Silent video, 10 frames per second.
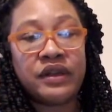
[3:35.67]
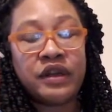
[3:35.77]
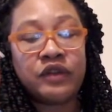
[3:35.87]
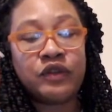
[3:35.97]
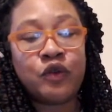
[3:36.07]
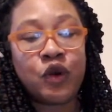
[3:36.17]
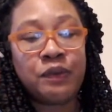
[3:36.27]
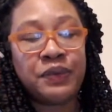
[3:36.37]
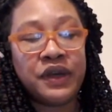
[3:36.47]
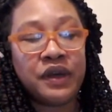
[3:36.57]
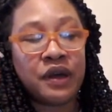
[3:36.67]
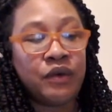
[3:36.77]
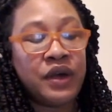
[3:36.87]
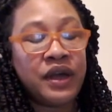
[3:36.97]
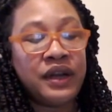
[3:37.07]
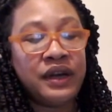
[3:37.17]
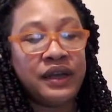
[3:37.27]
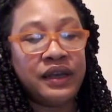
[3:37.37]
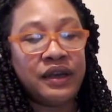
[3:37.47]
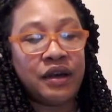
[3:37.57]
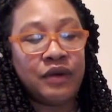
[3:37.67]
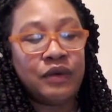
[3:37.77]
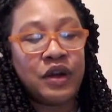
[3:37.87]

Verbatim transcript: Scorpio, Leo,